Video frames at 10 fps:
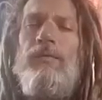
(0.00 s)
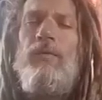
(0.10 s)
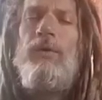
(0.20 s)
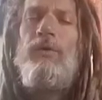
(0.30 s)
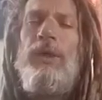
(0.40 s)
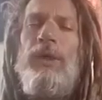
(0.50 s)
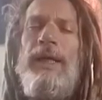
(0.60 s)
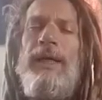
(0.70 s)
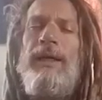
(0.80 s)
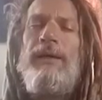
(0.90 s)
And
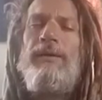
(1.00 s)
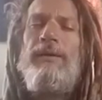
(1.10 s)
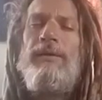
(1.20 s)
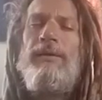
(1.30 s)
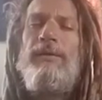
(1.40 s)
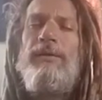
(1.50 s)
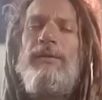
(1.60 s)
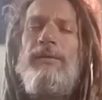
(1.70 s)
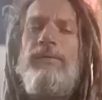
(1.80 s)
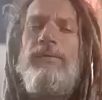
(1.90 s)
relax
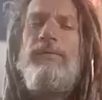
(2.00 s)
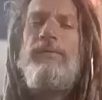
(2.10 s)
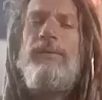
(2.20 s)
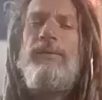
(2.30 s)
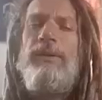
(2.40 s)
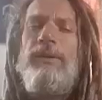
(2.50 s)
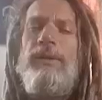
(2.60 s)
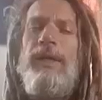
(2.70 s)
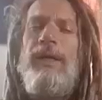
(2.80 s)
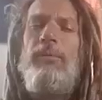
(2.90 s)
into
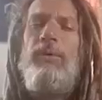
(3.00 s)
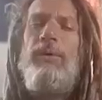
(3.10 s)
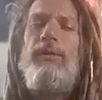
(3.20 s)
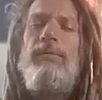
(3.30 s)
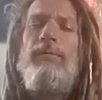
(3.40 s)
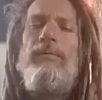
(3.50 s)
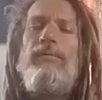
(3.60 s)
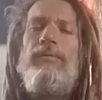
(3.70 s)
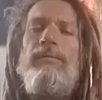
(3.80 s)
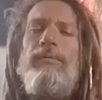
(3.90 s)
that point.
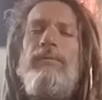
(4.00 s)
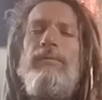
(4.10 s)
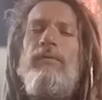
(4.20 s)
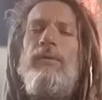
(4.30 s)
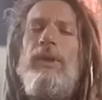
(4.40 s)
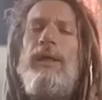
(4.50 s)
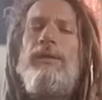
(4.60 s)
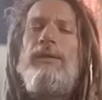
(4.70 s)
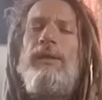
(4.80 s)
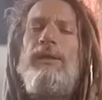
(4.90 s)

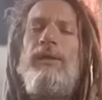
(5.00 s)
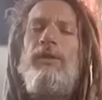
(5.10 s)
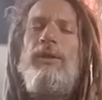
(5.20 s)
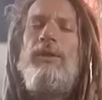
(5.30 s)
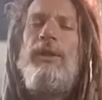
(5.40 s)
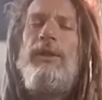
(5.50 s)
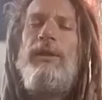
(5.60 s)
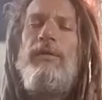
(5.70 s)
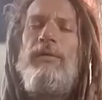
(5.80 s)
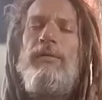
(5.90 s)
Relax the tension
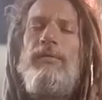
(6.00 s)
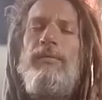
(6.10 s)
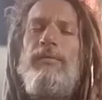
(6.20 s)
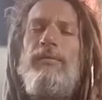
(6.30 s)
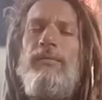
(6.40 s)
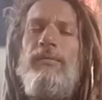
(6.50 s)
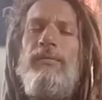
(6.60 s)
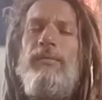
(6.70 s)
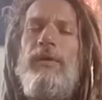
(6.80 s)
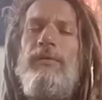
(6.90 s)
there,
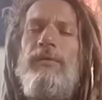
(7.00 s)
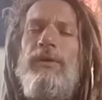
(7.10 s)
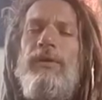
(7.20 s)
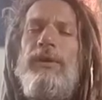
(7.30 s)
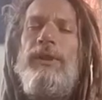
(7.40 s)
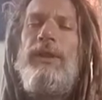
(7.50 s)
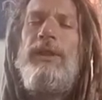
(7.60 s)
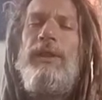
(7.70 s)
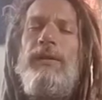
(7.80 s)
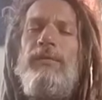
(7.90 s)
if there is any.